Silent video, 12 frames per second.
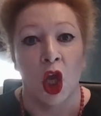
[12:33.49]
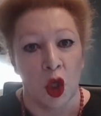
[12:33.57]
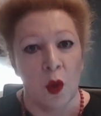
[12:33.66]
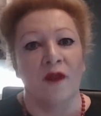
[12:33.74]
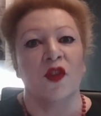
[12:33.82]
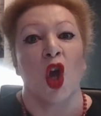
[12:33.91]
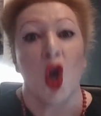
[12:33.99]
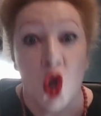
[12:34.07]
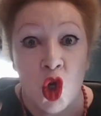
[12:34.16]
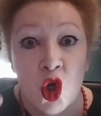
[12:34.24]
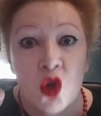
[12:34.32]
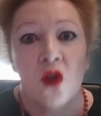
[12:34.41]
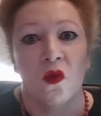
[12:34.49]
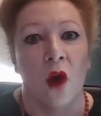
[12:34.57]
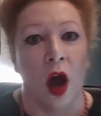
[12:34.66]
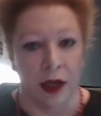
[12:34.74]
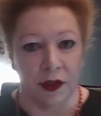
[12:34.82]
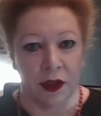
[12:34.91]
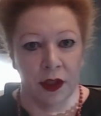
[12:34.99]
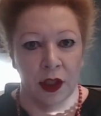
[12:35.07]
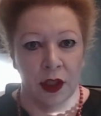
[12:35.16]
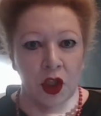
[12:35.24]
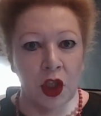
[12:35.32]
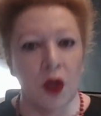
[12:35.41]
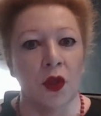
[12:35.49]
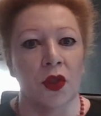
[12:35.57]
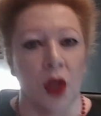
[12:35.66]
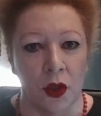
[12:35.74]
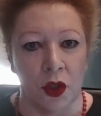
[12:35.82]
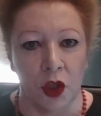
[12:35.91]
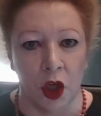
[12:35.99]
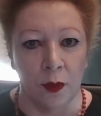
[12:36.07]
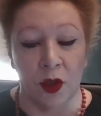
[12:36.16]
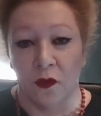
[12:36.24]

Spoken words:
You have to earn the right to use those terms.